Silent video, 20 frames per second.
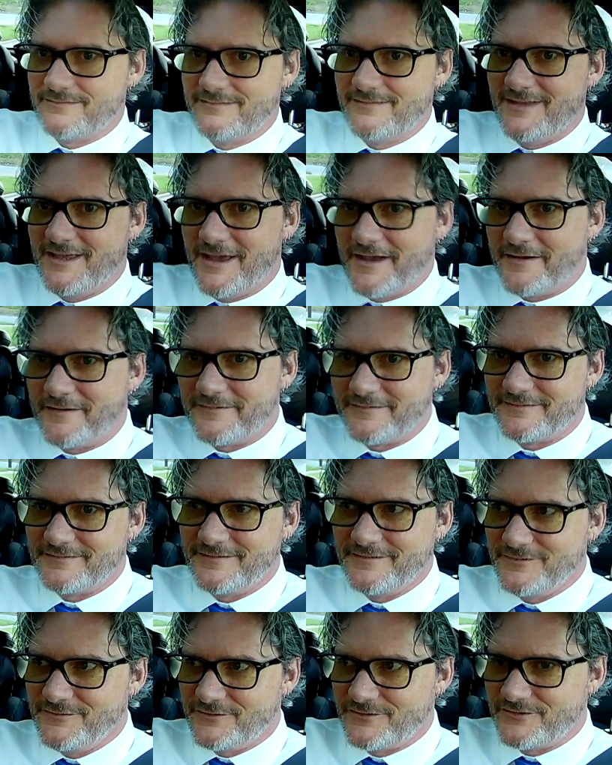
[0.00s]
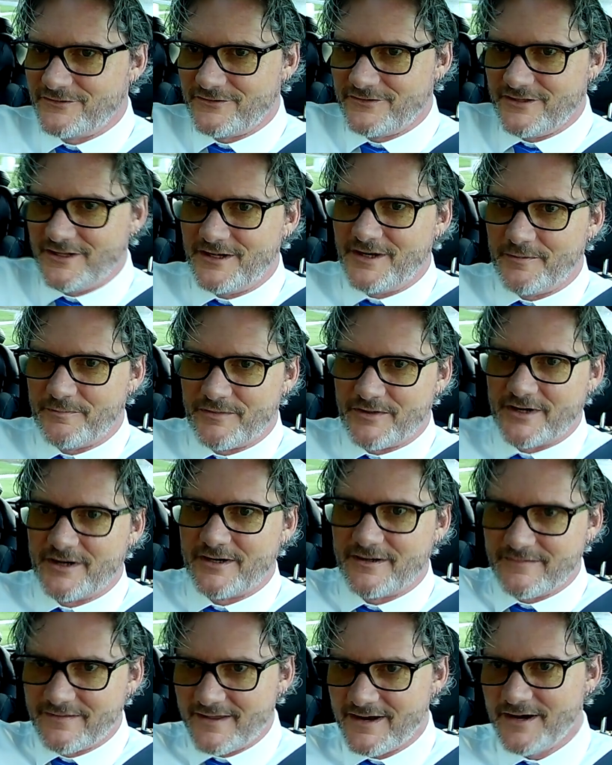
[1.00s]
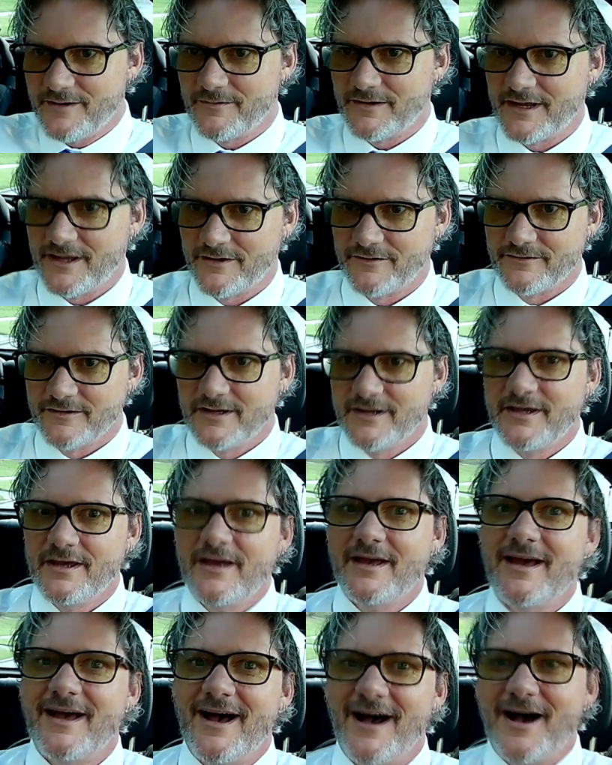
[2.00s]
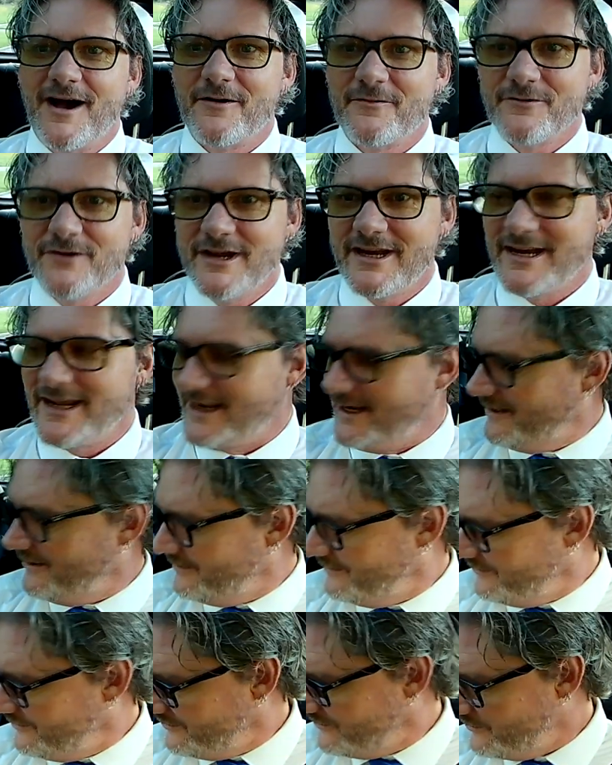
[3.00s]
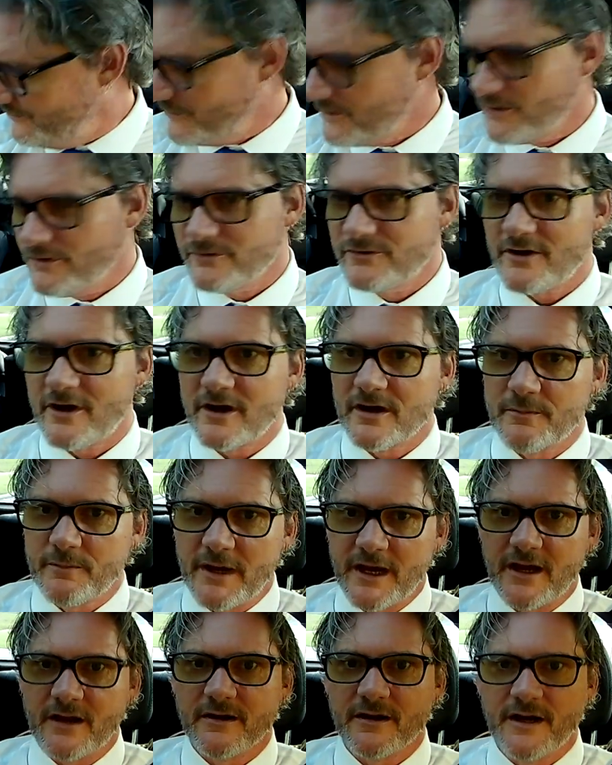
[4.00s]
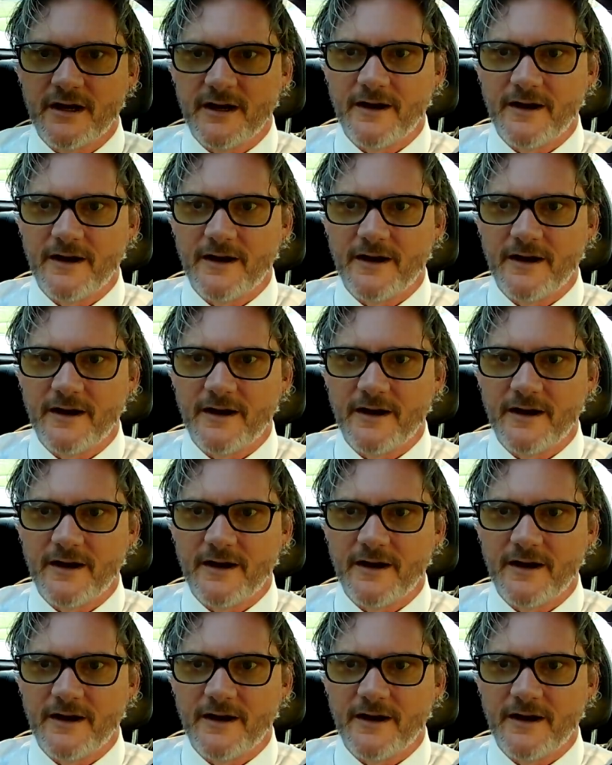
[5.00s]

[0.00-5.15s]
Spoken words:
yeah, sit up there. There we go. Reading. So we're going to talk about